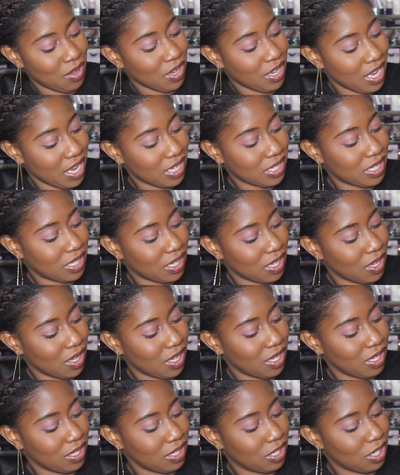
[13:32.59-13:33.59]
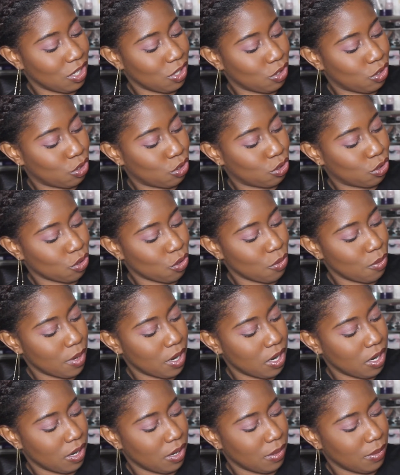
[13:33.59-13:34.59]
Guess is so
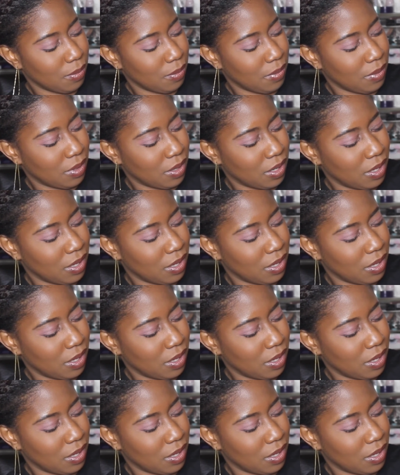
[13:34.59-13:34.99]
bomb.